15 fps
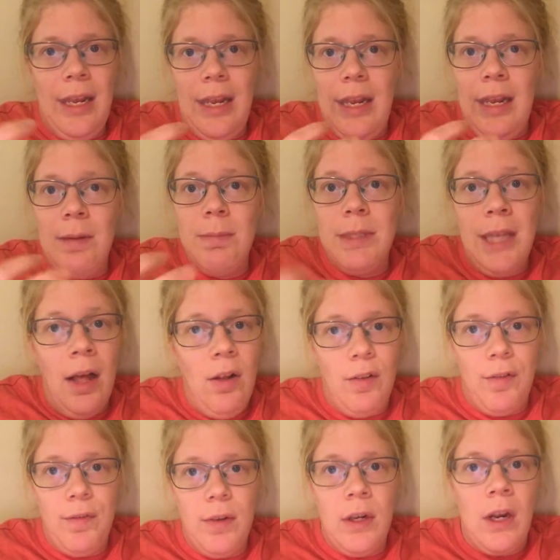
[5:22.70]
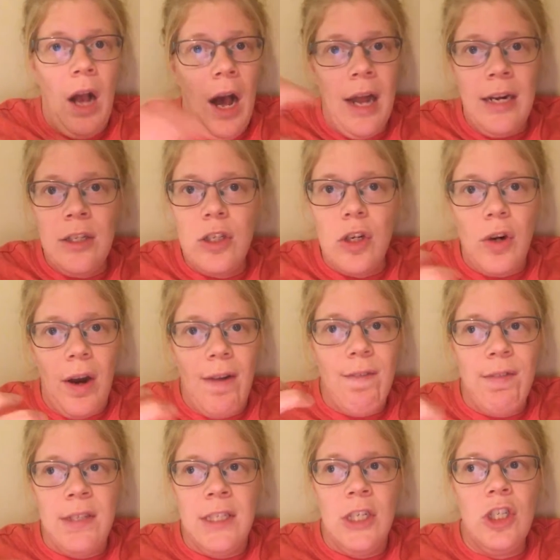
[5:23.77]
Himself. God is a great
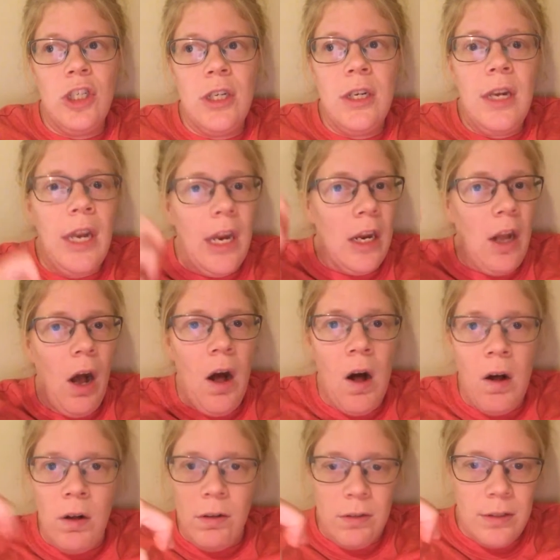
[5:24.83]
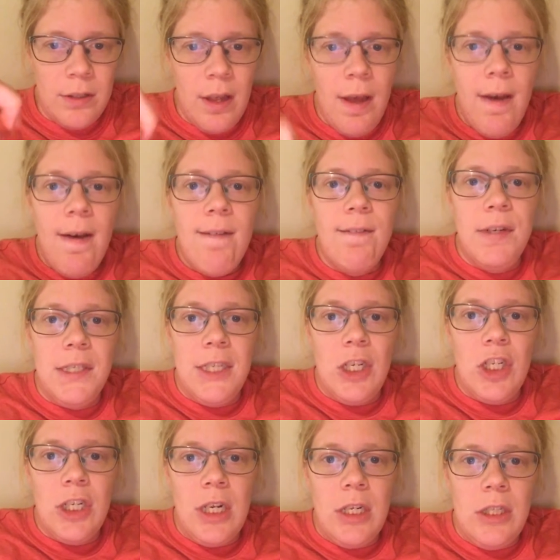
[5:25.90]
physician. He calls
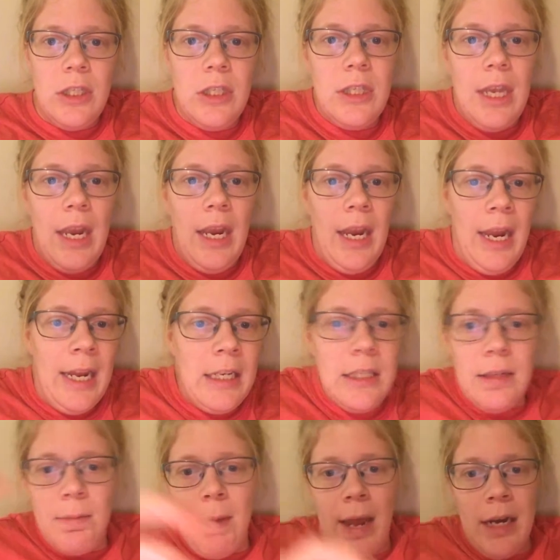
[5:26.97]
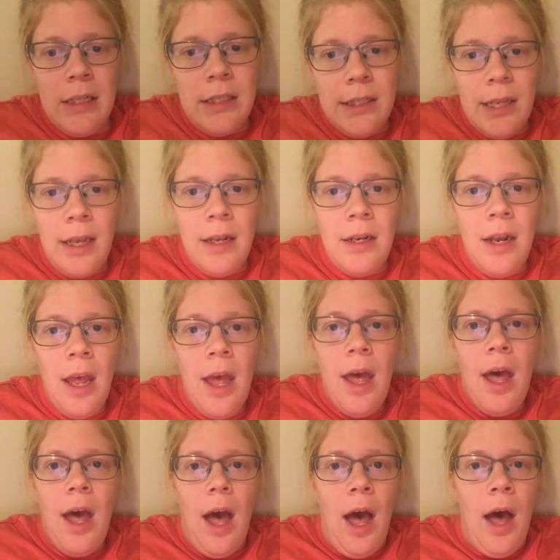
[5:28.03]
physicians into medicine.
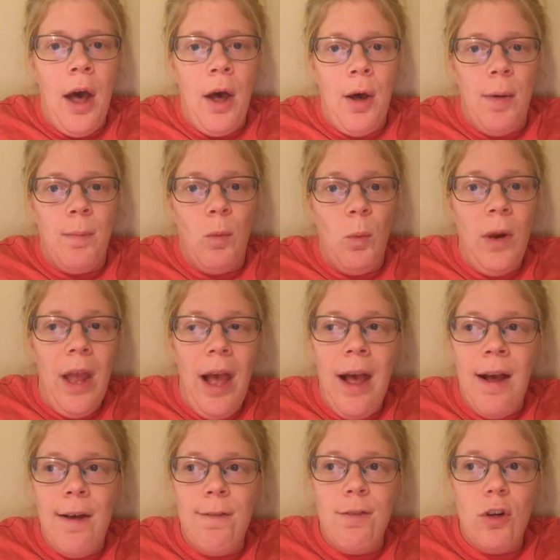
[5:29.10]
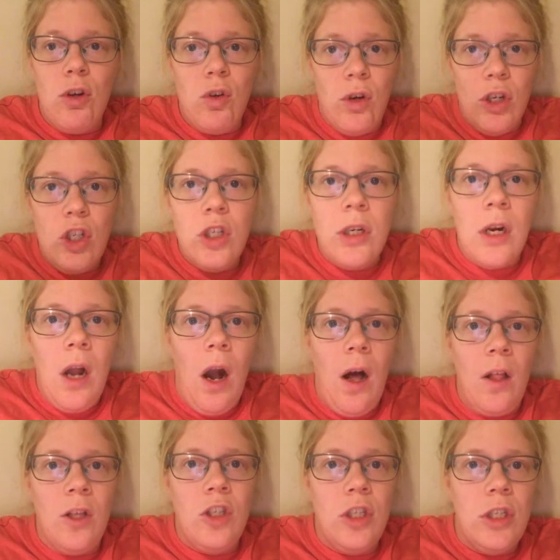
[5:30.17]
We have Christian
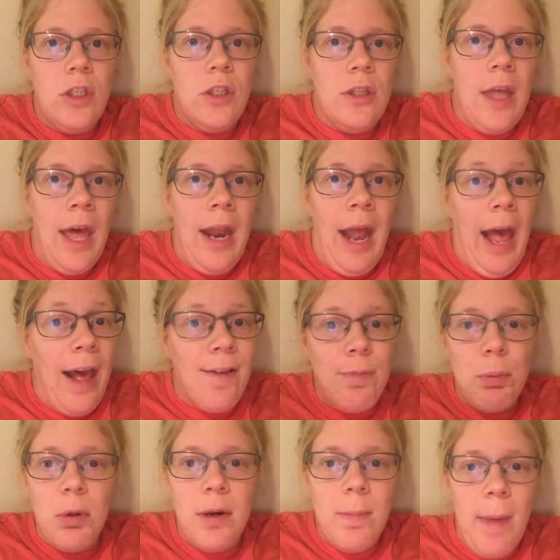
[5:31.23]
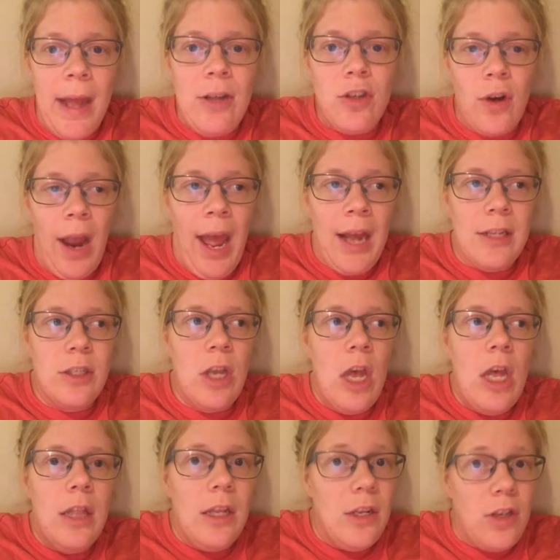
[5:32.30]
colleges that have pre-med tracks.
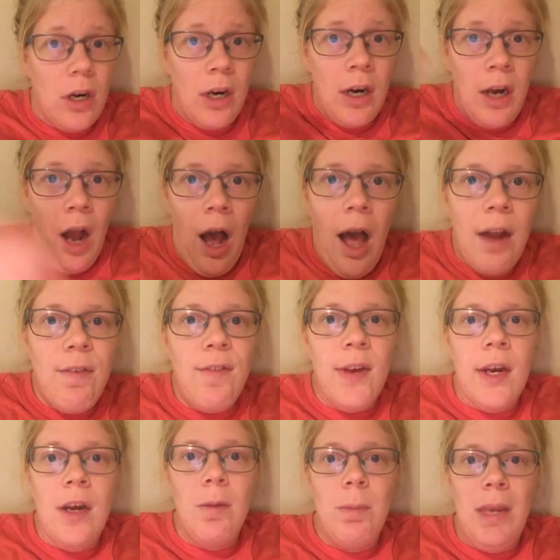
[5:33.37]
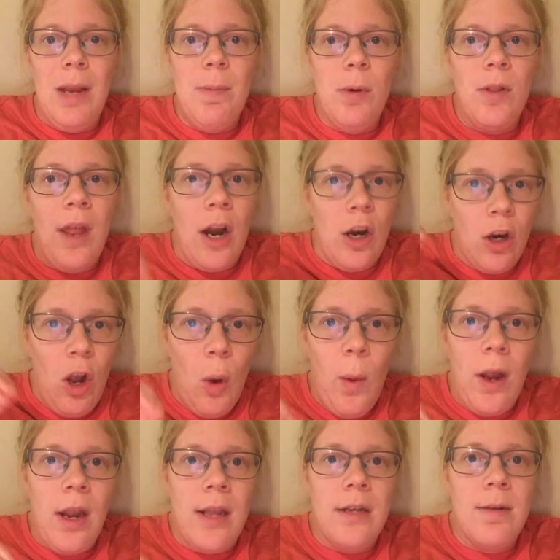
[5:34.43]
These are God-fearing people that are
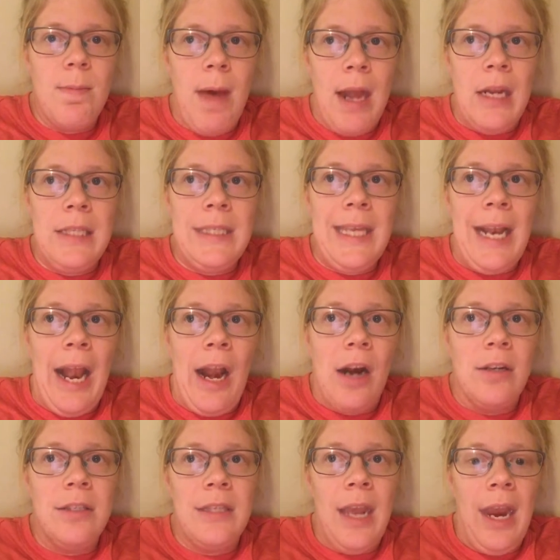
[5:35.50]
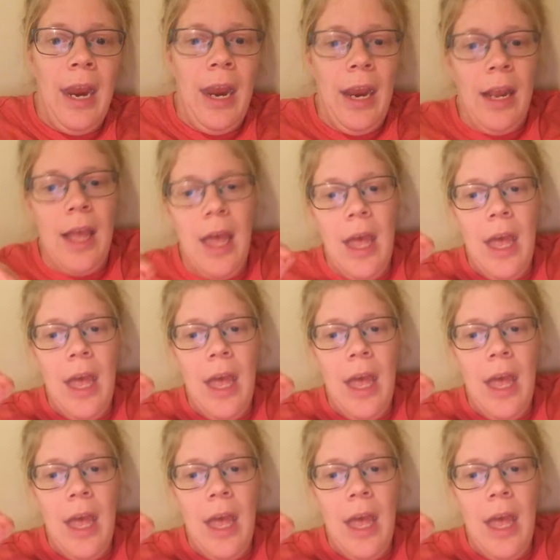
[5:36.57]
going into medicine and are saying,